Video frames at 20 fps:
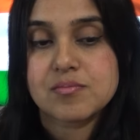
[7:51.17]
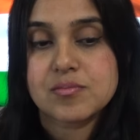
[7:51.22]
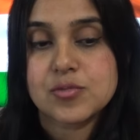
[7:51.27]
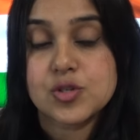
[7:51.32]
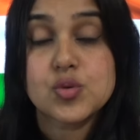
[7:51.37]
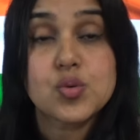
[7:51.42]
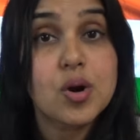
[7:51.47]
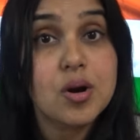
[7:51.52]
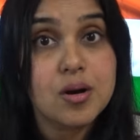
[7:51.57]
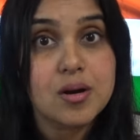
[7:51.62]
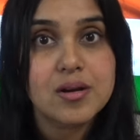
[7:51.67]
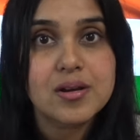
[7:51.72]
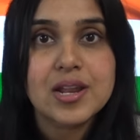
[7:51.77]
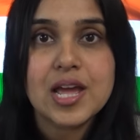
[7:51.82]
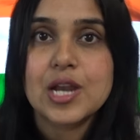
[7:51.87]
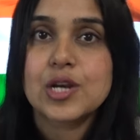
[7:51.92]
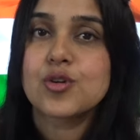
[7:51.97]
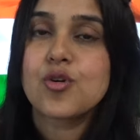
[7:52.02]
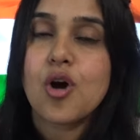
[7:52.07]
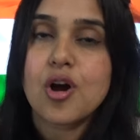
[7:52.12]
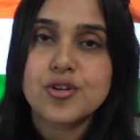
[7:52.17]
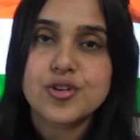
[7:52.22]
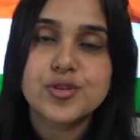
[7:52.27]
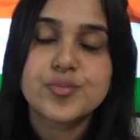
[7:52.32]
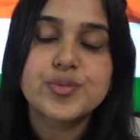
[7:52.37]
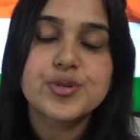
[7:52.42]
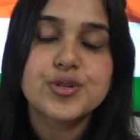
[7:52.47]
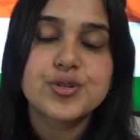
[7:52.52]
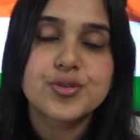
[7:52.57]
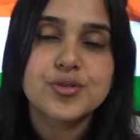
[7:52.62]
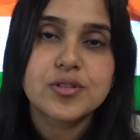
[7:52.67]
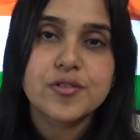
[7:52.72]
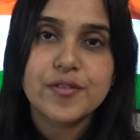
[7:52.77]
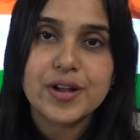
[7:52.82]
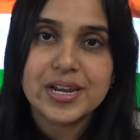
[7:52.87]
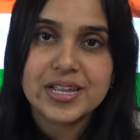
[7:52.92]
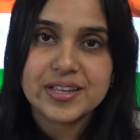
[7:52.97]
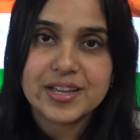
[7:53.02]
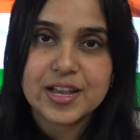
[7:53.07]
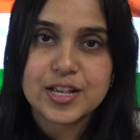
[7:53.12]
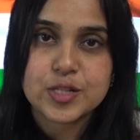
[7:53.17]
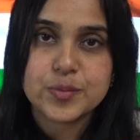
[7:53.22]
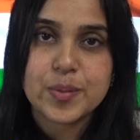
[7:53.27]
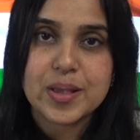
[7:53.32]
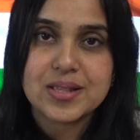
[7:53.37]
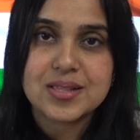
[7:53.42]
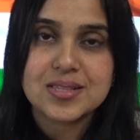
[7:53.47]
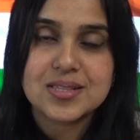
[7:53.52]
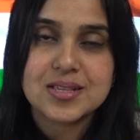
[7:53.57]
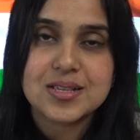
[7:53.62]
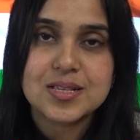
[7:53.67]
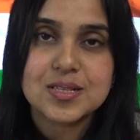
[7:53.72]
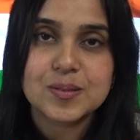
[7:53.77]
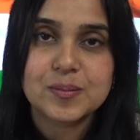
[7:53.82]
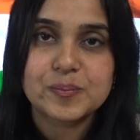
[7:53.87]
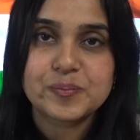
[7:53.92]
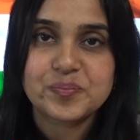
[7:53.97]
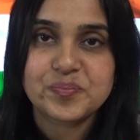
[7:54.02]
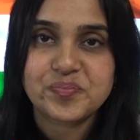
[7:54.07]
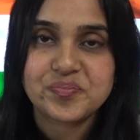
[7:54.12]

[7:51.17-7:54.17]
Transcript: to earn and contribute to the wedding expenses.